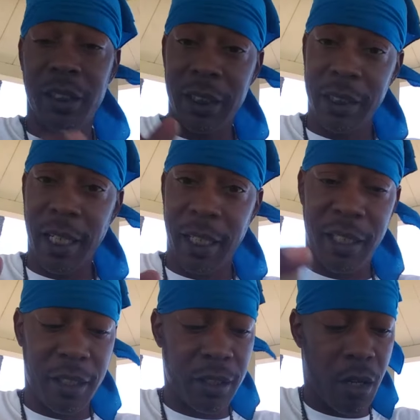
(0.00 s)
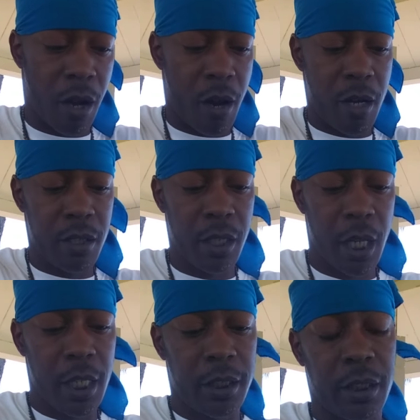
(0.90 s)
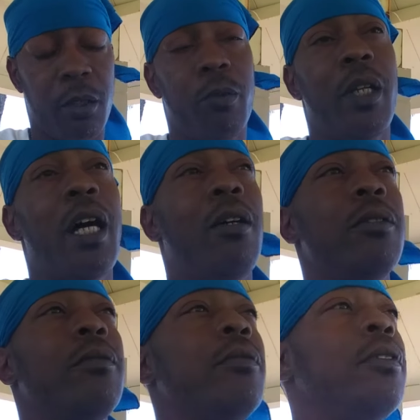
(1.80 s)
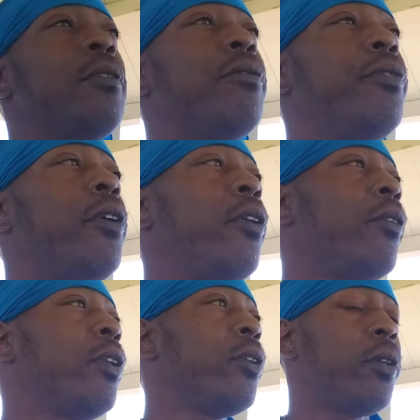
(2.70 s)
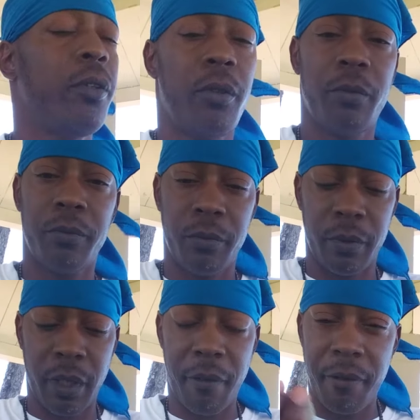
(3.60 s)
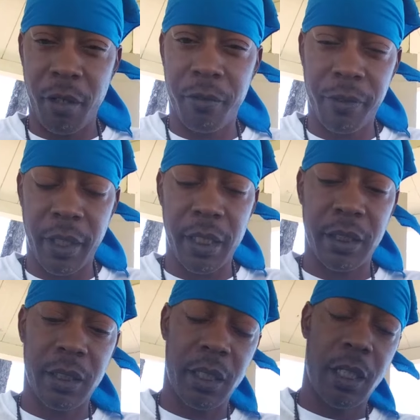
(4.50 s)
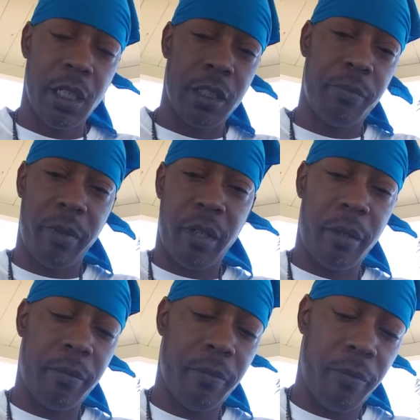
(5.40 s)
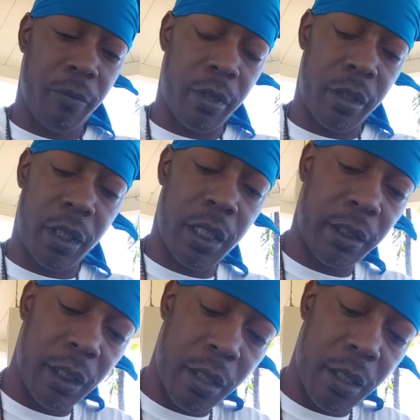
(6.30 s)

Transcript: Just like in these cards. So without further ado, that felt flush. spirit, we're going to cut the